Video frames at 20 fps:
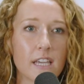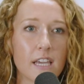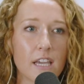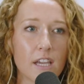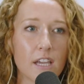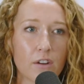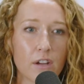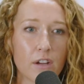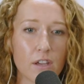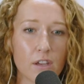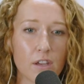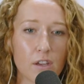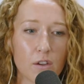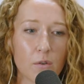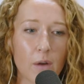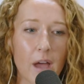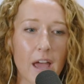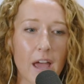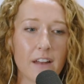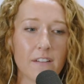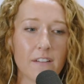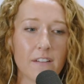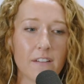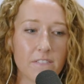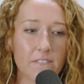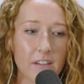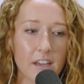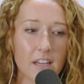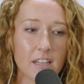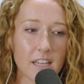hearing you and
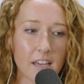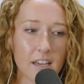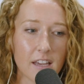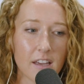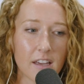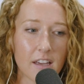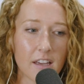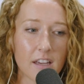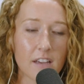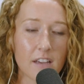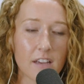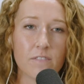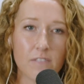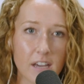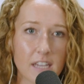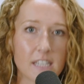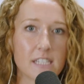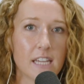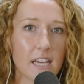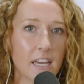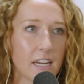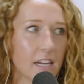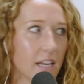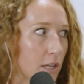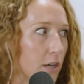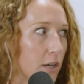feeling convicted,